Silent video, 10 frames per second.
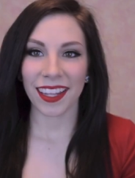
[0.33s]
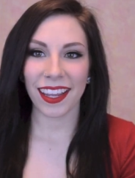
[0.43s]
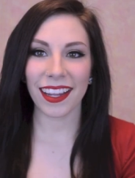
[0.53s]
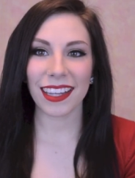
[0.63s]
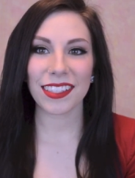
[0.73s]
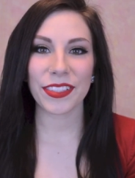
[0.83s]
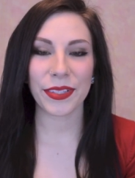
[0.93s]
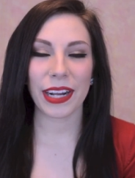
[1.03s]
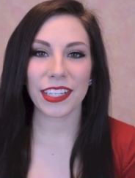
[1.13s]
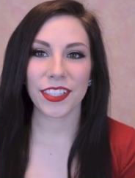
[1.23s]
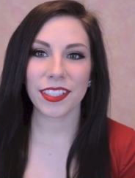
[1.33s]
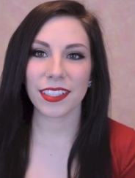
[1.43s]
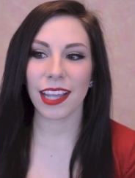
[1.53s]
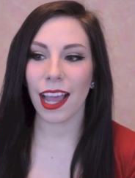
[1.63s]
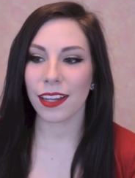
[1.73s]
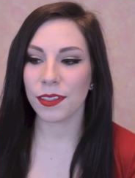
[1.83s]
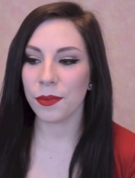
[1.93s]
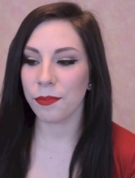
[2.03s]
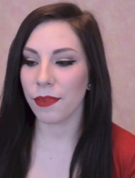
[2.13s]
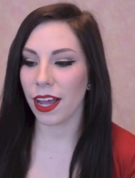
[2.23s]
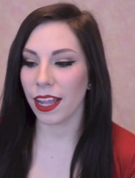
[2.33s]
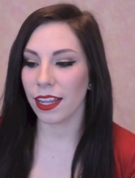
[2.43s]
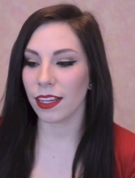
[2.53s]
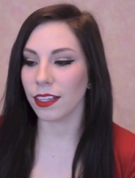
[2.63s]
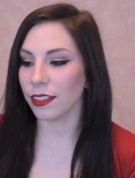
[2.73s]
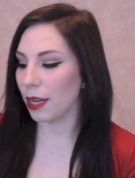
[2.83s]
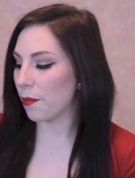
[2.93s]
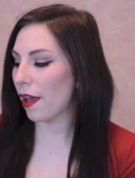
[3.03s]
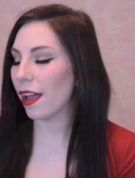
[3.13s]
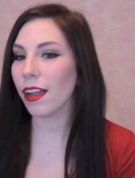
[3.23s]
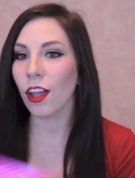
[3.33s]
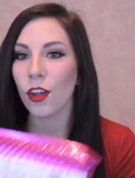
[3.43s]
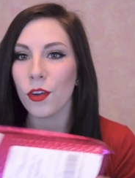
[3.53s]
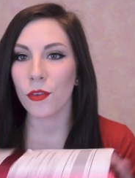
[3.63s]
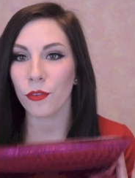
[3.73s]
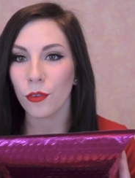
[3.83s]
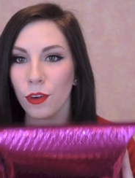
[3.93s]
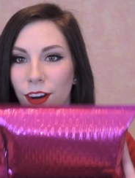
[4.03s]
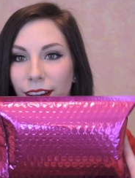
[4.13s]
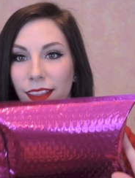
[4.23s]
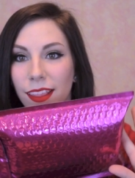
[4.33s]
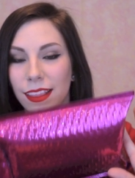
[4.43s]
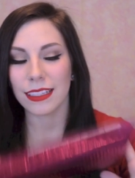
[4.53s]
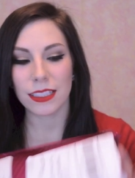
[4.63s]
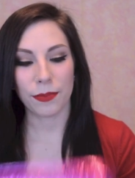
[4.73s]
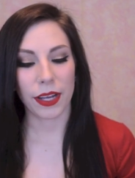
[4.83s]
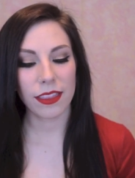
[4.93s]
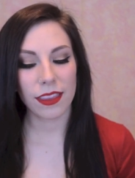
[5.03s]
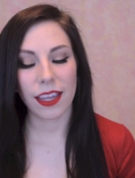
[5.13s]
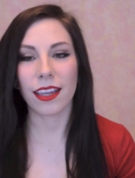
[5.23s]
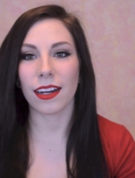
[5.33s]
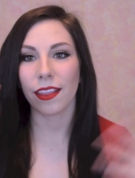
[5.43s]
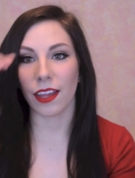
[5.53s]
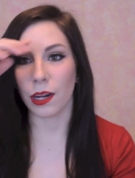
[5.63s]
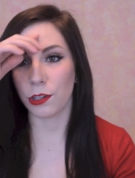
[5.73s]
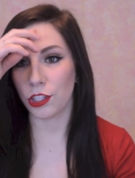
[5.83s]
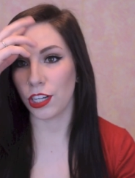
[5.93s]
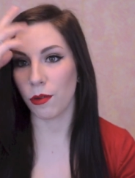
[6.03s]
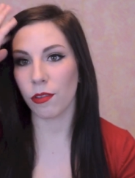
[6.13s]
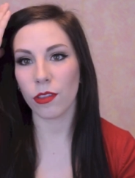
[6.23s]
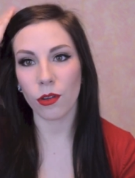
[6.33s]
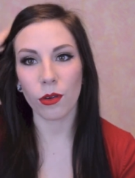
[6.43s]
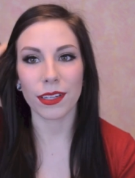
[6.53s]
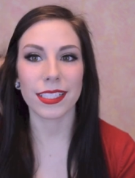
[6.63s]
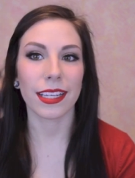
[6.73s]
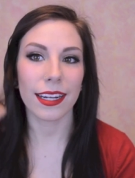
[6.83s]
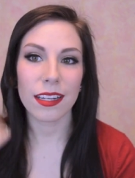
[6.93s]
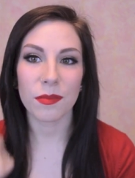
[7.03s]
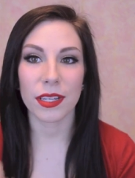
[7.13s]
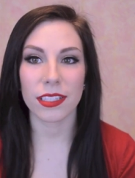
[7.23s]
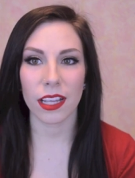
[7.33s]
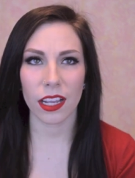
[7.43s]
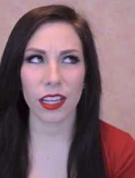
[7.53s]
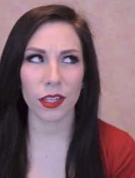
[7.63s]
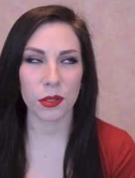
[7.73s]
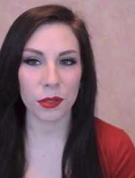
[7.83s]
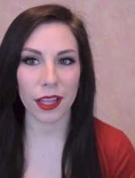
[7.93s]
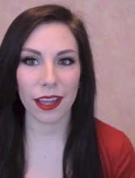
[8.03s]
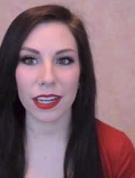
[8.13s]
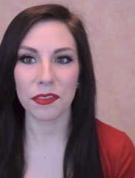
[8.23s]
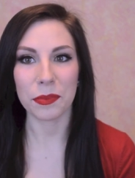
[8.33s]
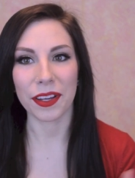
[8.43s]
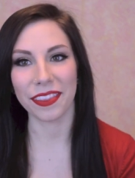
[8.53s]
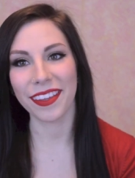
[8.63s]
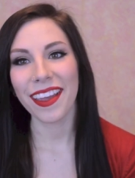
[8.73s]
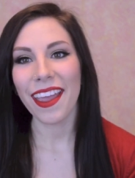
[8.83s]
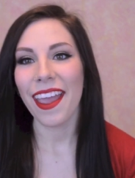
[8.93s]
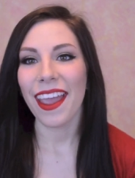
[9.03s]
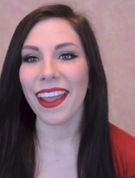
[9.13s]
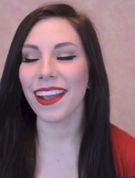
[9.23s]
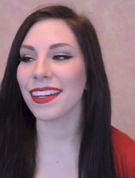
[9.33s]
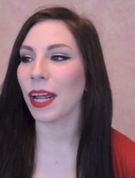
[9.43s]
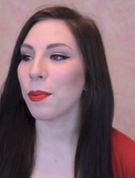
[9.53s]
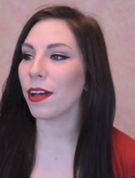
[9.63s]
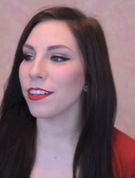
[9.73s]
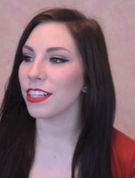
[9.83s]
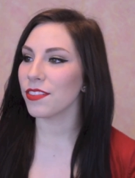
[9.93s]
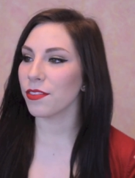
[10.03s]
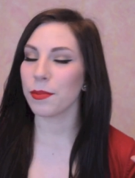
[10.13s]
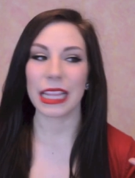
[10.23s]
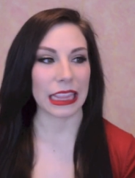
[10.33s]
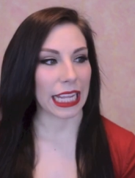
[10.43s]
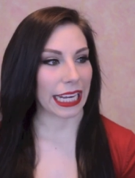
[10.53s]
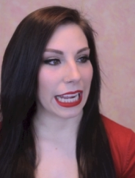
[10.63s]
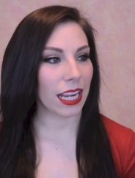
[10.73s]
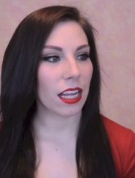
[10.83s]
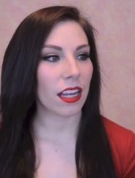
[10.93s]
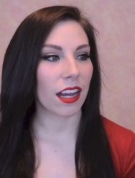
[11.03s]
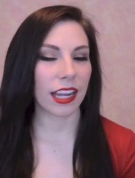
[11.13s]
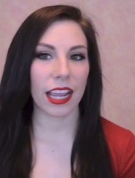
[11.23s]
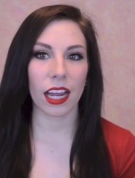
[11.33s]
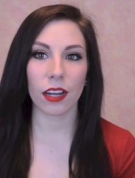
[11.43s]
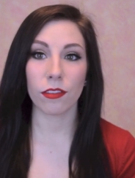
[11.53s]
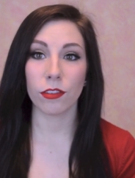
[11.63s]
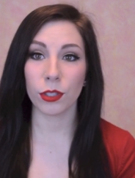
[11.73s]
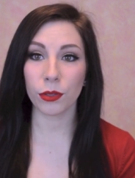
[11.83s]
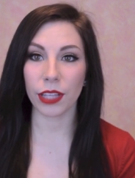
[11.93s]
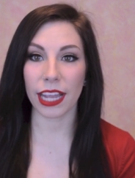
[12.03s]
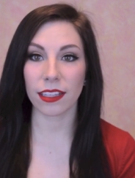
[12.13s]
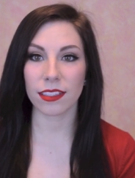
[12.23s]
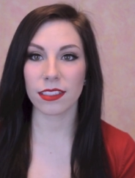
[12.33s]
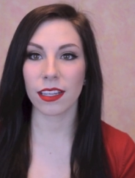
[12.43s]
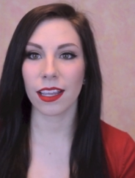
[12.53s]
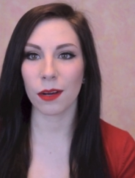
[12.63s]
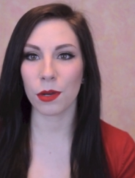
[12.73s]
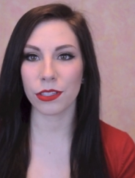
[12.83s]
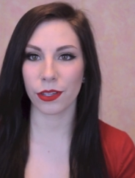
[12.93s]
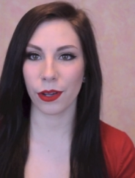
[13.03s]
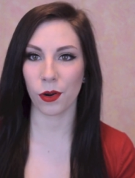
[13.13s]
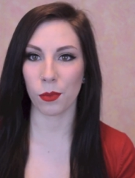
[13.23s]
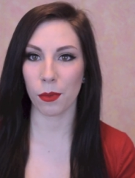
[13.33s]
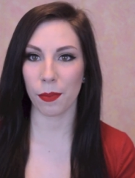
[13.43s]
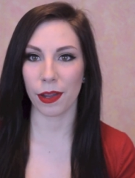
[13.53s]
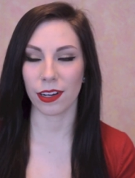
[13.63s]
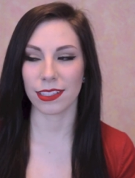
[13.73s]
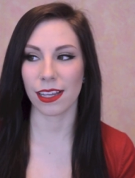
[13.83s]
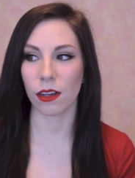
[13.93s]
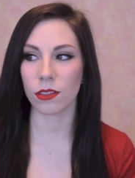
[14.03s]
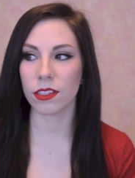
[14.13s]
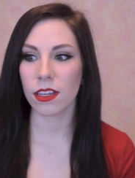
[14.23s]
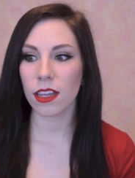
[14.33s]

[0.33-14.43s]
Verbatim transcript: Hey guys, so I just got my glam bag for this month and I thought I would share with you what's in it because I do that every month. And I apologize for my lighting. I have new lights and I'm also at home at my parents' house